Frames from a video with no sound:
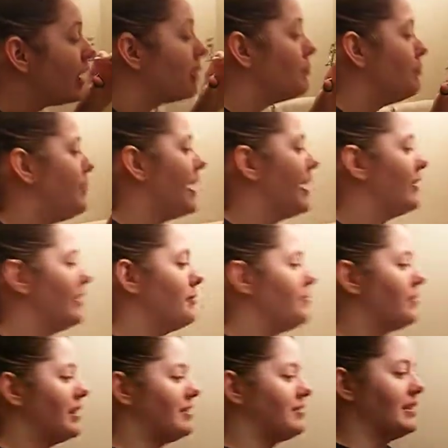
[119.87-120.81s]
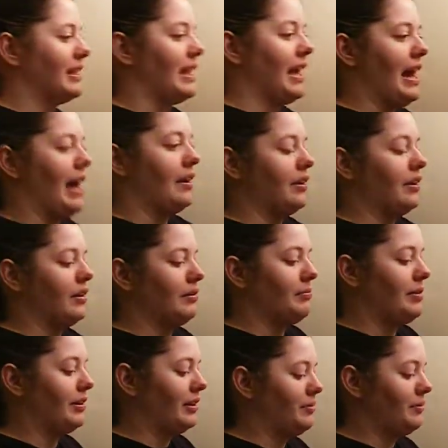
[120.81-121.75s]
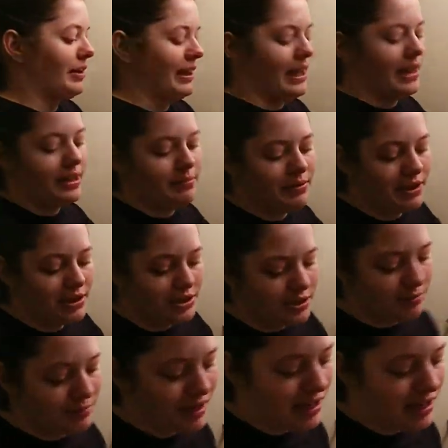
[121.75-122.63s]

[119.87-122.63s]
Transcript: I'm barely pressing at all, barely putting any pressure